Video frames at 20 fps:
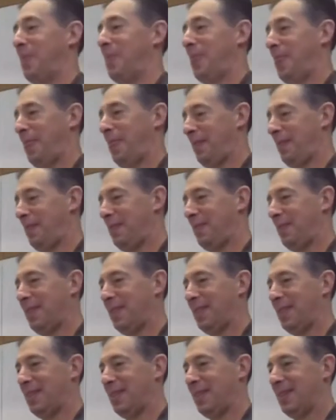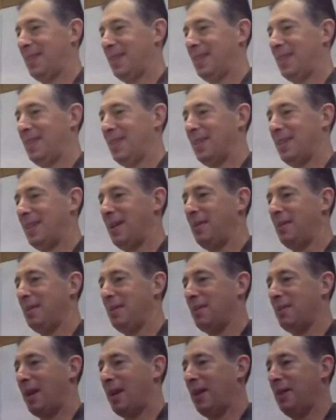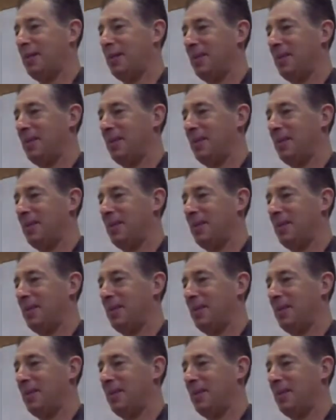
just this one here. Oh, okay.